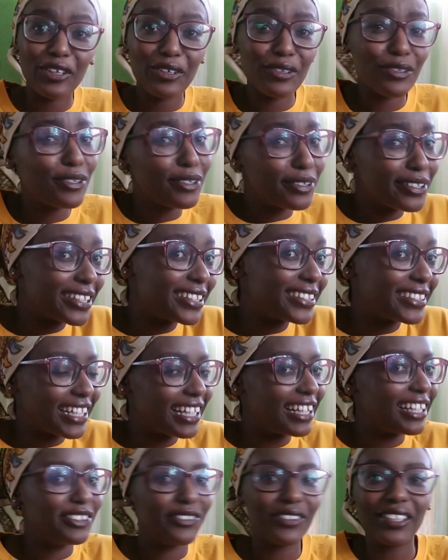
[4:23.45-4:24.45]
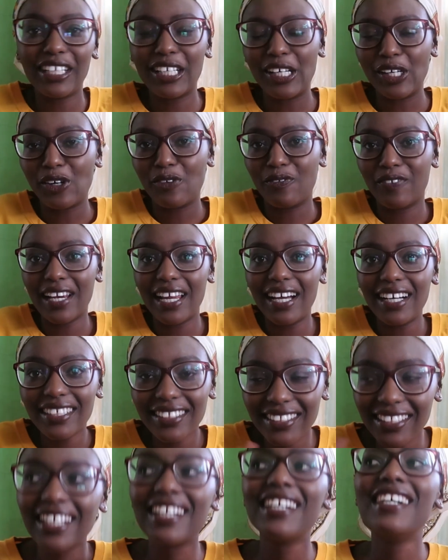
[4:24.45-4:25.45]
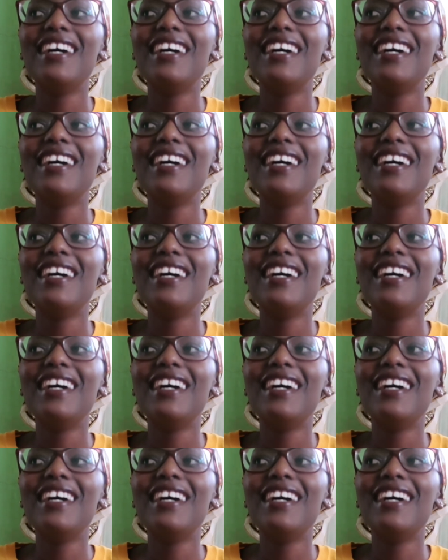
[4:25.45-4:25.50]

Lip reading: you didn't tell her to get out of class."